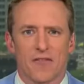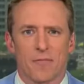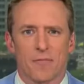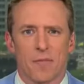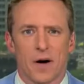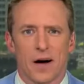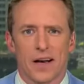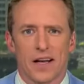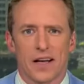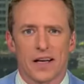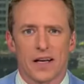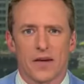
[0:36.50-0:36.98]

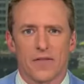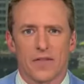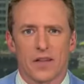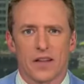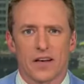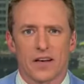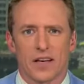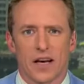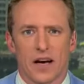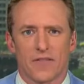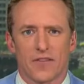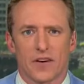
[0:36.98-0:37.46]
money given
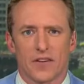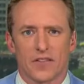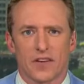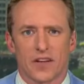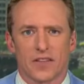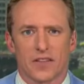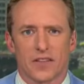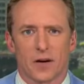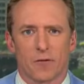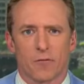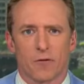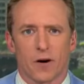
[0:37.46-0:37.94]
the
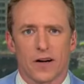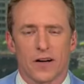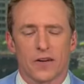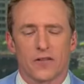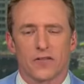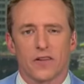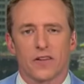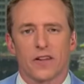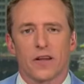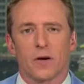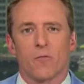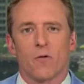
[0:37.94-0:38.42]
deficit they're running,
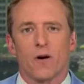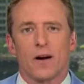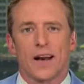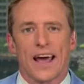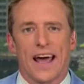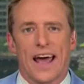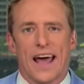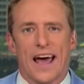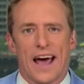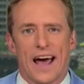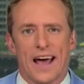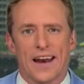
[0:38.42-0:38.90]
so they want
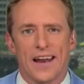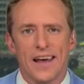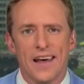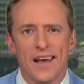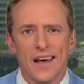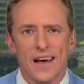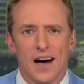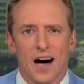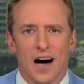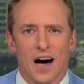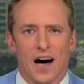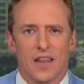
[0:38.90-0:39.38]
to add
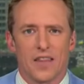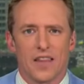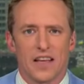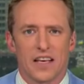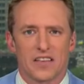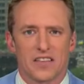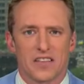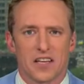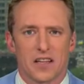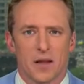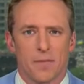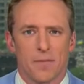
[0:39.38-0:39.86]
uh,
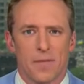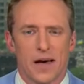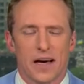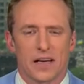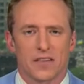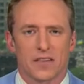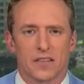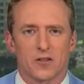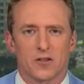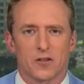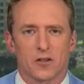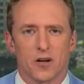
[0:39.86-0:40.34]
this to the
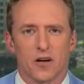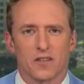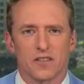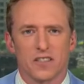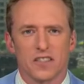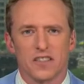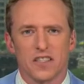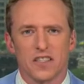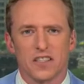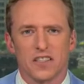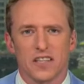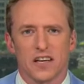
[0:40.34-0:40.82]
mix. And Charles,
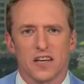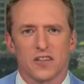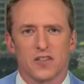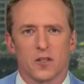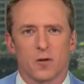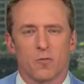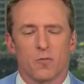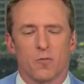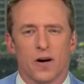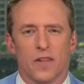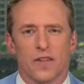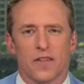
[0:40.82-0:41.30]
it just tells
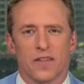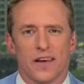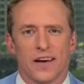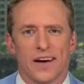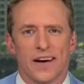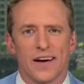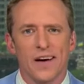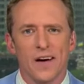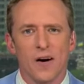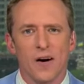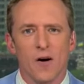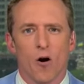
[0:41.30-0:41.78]
you one
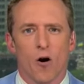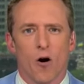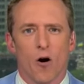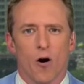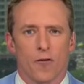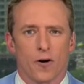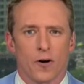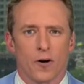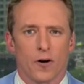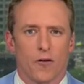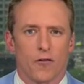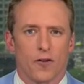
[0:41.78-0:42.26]
thing
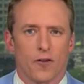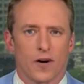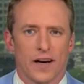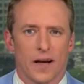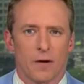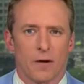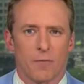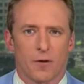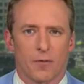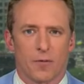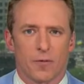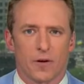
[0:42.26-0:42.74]
over and over
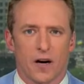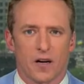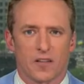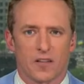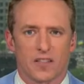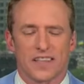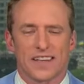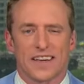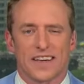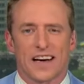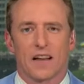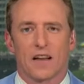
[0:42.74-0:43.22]
again with
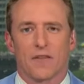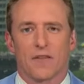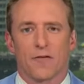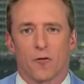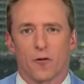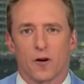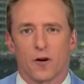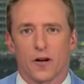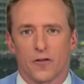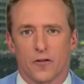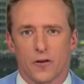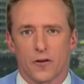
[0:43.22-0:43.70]
regards to
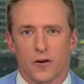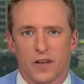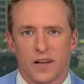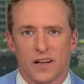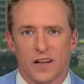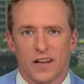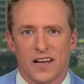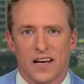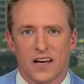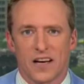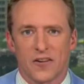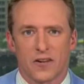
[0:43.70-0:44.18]
California and
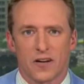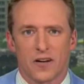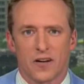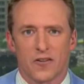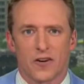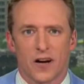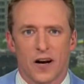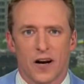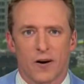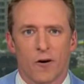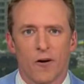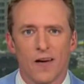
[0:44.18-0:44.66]
certainly the nation
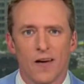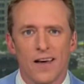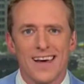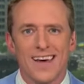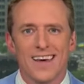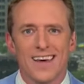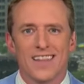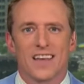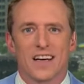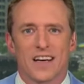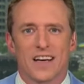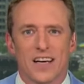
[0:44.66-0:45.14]
in general.
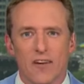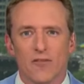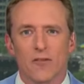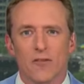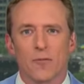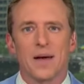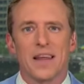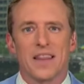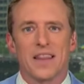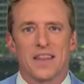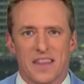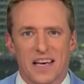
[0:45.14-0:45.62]
The
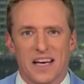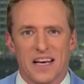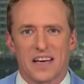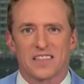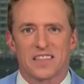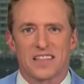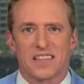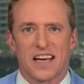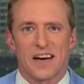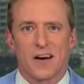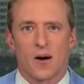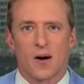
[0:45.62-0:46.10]
government
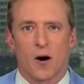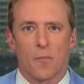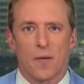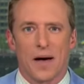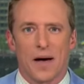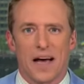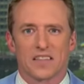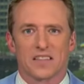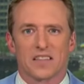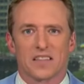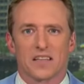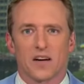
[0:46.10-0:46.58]
thinks they know
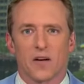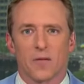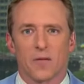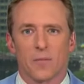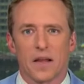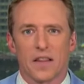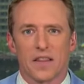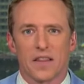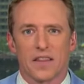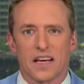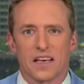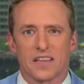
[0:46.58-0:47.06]
best. The
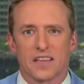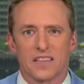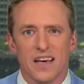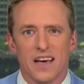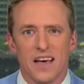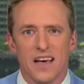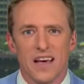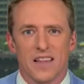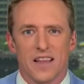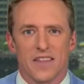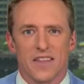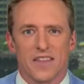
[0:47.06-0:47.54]
government
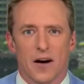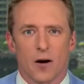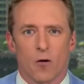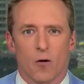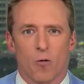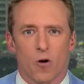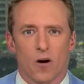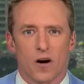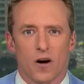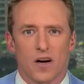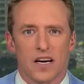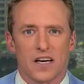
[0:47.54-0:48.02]
thinks that
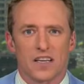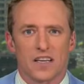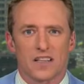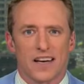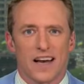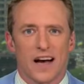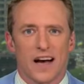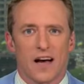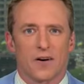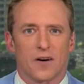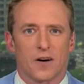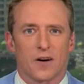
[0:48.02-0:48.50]
their workings
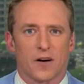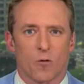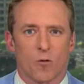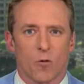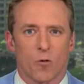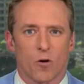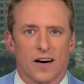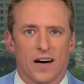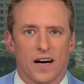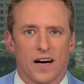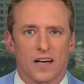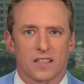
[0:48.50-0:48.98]
and how they're going to
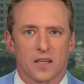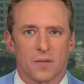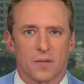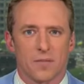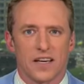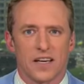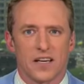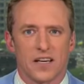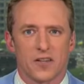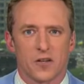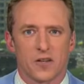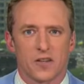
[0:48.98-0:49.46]
work out some
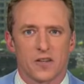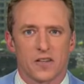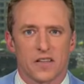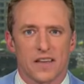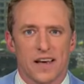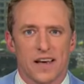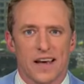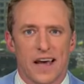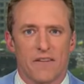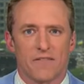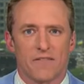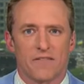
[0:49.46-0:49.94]
of the issues
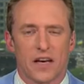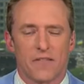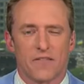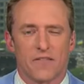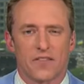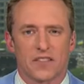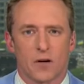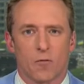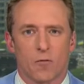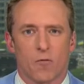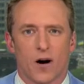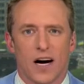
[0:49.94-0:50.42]
that they have
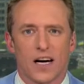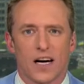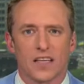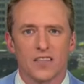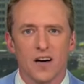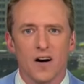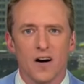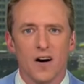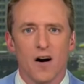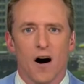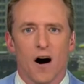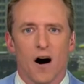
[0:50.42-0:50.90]

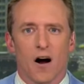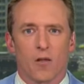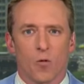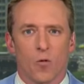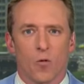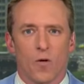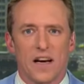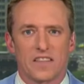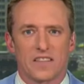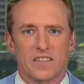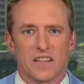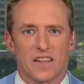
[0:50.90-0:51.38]
deficit-wise are the
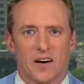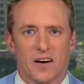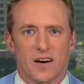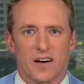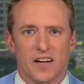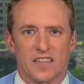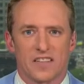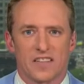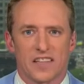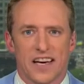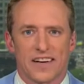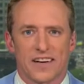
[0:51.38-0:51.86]
ways that they're
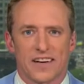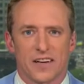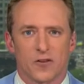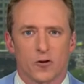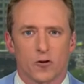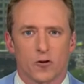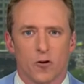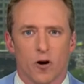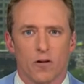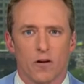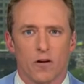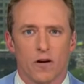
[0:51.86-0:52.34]
going to take
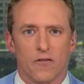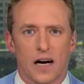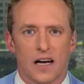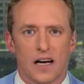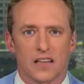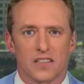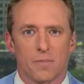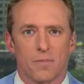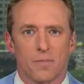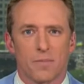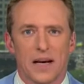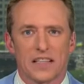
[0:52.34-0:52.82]
control of
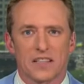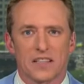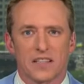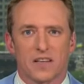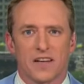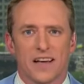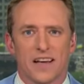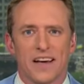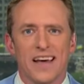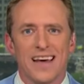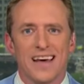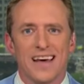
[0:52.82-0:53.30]
us. And
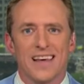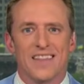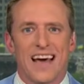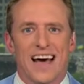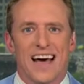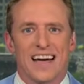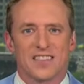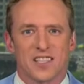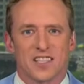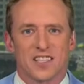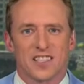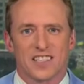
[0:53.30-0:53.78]
basically,
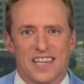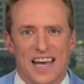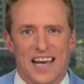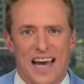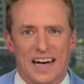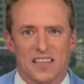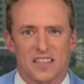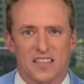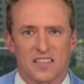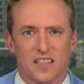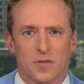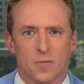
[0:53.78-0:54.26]
that just
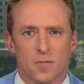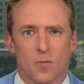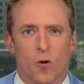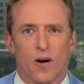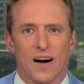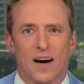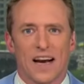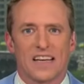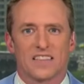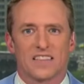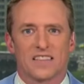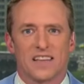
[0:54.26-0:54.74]
taxes us
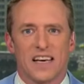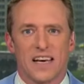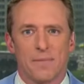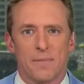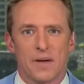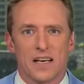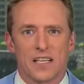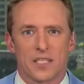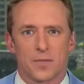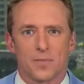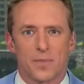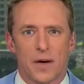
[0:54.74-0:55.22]
more as they
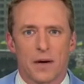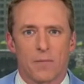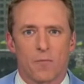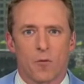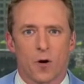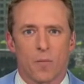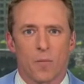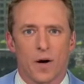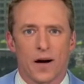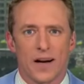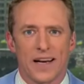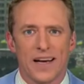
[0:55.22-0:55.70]
miss spend
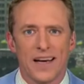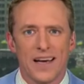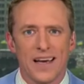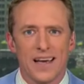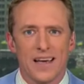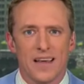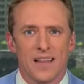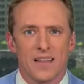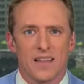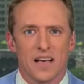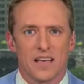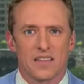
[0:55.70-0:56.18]
more money.
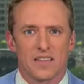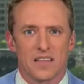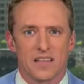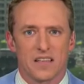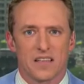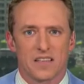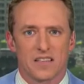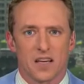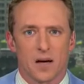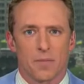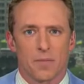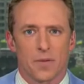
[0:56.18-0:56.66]
This
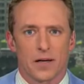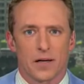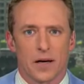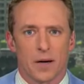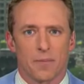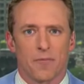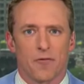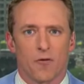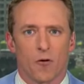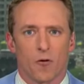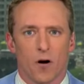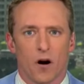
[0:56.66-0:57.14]
isn't something I'm for